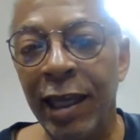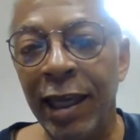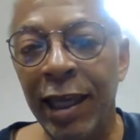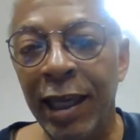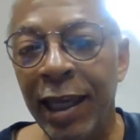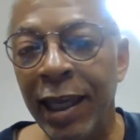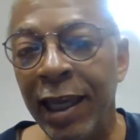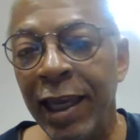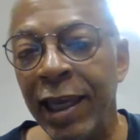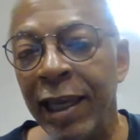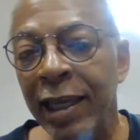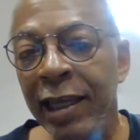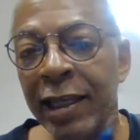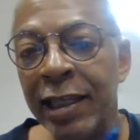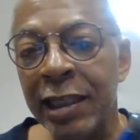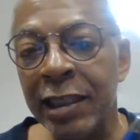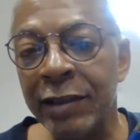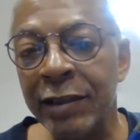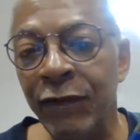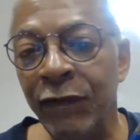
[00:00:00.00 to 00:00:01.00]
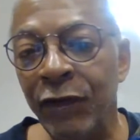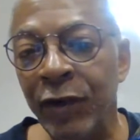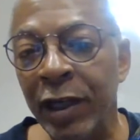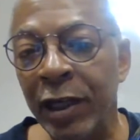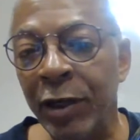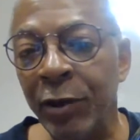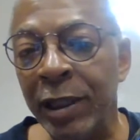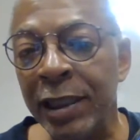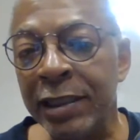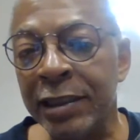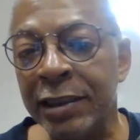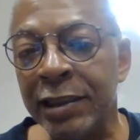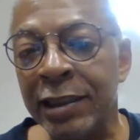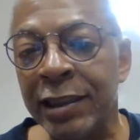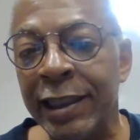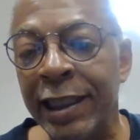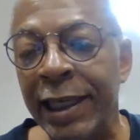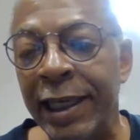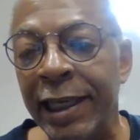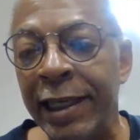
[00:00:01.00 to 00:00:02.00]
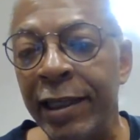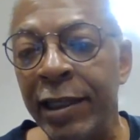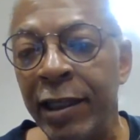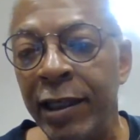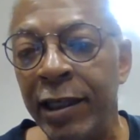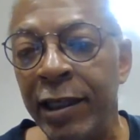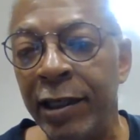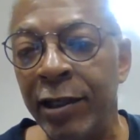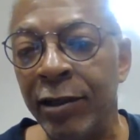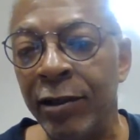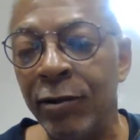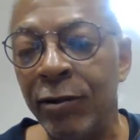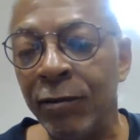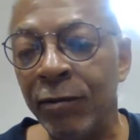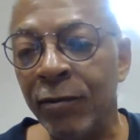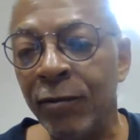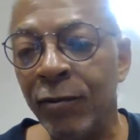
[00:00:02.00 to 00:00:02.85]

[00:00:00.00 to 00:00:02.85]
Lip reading: head is it's thin here,